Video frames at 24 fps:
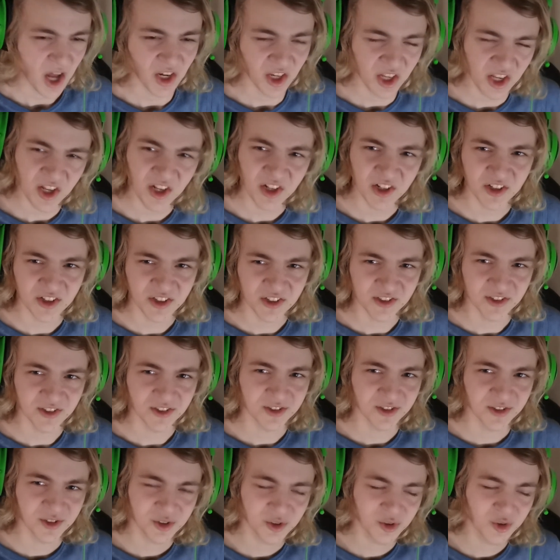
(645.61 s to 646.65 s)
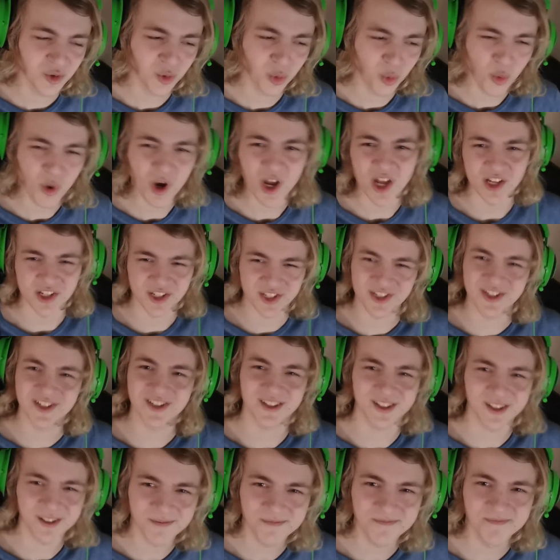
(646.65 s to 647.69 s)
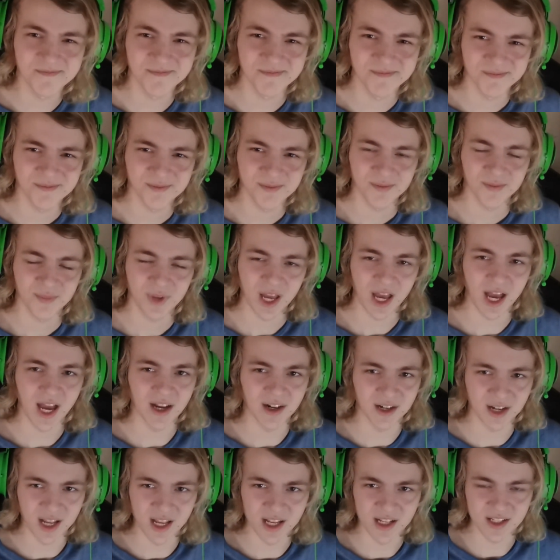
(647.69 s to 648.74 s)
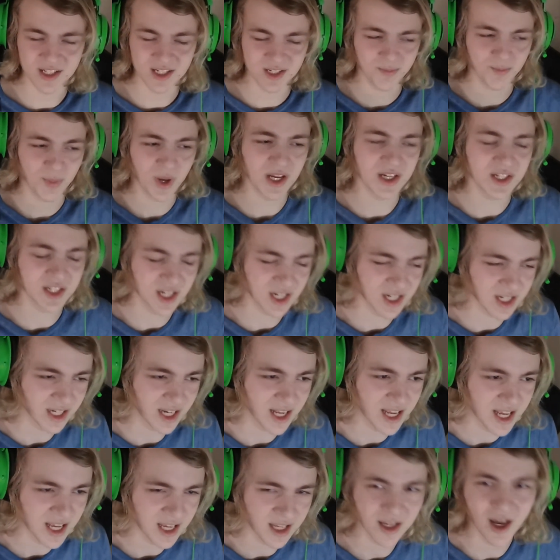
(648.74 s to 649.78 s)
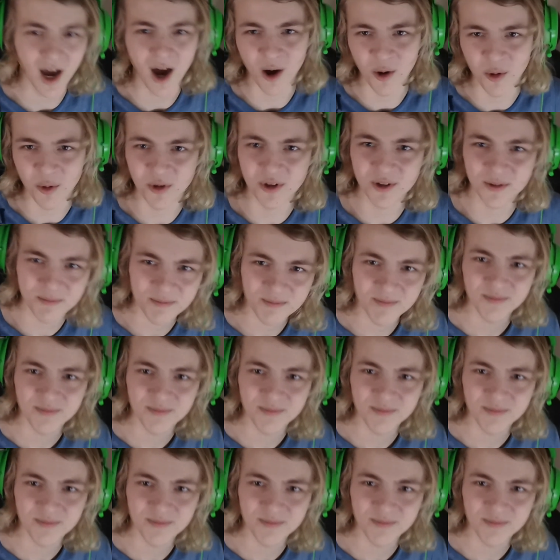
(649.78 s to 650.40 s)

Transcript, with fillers: a little twist, and it's basically Gaur.